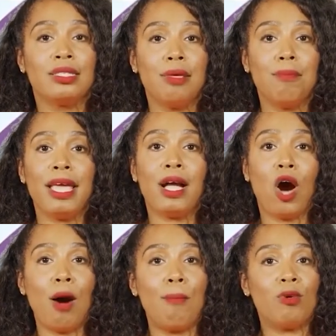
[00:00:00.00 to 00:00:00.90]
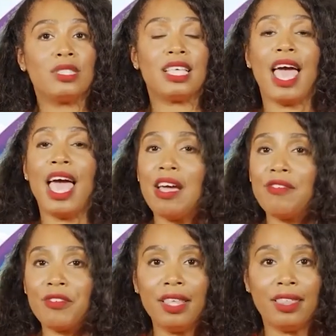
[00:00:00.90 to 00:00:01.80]
to make almost
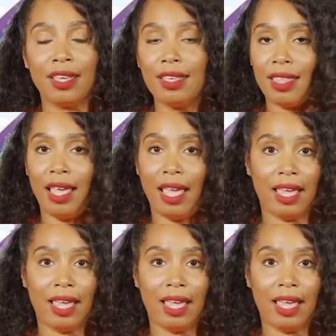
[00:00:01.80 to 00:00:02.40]
everything they